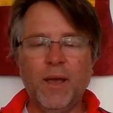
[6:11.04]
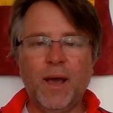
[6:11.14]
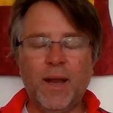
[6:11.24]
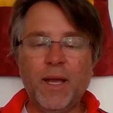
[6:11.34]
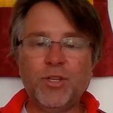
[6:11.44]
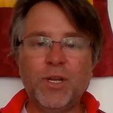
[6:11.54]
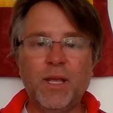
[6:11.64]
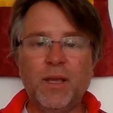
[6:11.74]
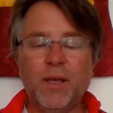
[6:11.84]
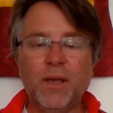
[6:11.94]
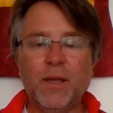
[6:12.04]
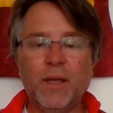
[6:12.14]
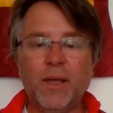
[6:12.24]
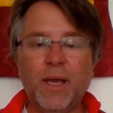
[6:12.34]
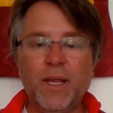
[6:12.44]
And actually,
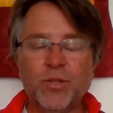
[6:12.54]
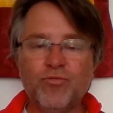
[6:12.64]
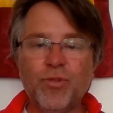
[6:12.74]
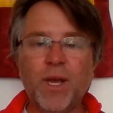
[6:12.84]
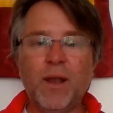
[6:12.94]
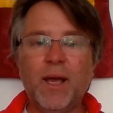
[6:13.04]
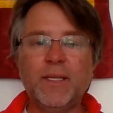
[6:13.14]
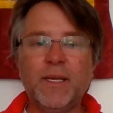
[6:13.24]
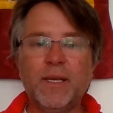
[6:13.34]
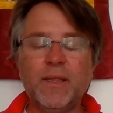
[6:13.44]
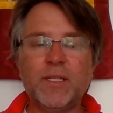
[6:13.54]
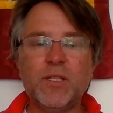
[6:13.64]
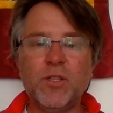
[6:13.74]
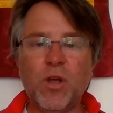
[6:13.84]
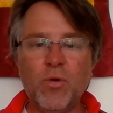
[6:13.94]
it is realizing this
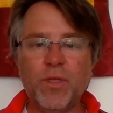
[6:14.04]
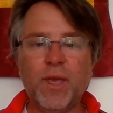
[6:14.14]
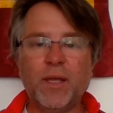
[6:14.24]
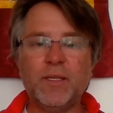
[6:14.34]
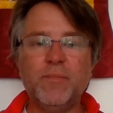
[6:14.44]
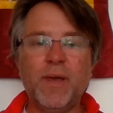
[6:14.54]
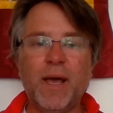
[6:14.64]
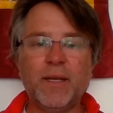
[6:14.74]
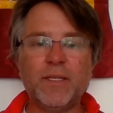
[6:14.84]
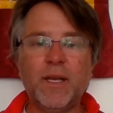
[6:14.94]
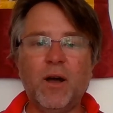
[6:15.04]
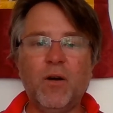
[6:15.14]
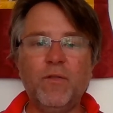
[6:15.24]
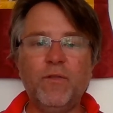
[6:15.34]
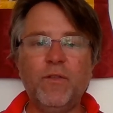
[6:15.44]
no thing to be
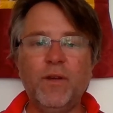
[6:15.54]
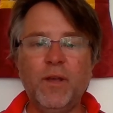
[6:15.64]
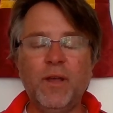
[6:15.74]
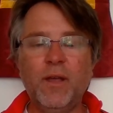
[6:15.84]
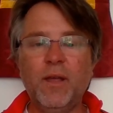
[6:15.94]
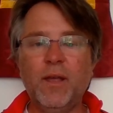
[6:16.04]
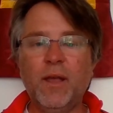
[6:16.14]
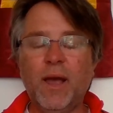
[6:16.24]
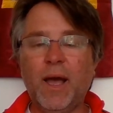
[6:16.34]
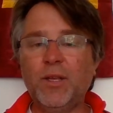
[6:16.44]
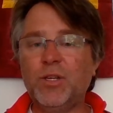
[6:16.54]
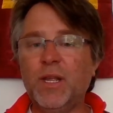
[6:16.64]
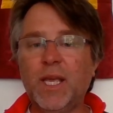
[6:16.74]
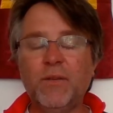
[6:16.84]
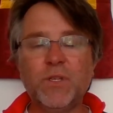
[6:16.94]
ourself actually
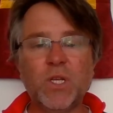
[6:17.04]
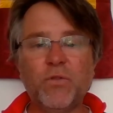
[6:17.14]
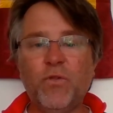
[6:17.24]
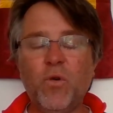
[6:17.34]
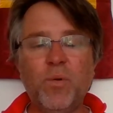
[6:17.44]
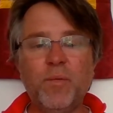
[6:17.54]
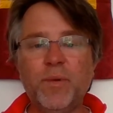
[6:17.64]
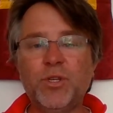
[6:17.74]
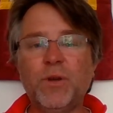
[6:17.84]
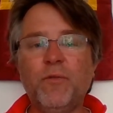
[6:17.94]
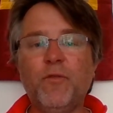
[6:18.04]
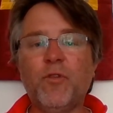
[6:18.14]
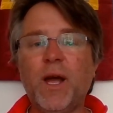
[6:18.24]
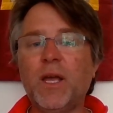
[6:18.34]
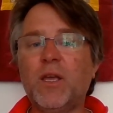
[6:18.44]
gives us full permission
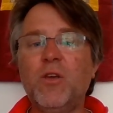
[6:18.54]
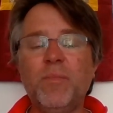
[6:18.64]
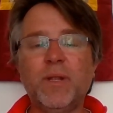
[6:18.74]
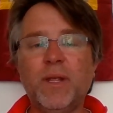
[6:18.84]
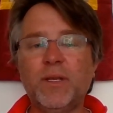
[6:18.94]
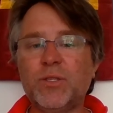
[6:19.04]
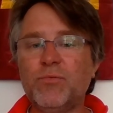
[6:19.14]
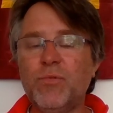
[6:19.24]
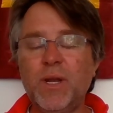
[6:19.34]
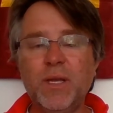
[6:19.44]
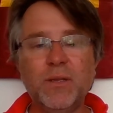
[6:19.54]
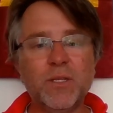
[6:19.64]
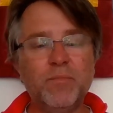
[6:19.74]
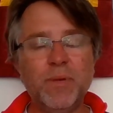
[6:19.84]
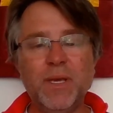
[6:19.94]
for our humanness to really
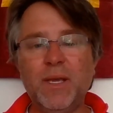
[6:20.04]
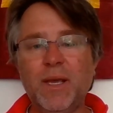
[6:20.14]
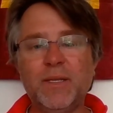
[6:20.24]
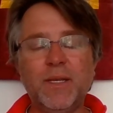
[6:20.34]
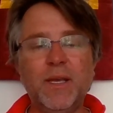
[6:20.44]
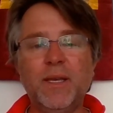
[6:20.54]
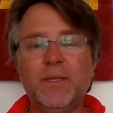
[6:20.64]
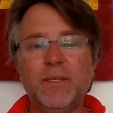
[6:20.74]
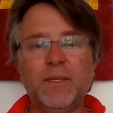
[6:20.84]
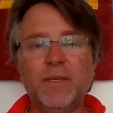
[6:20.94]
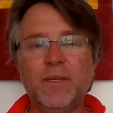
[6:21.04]
just be as it is.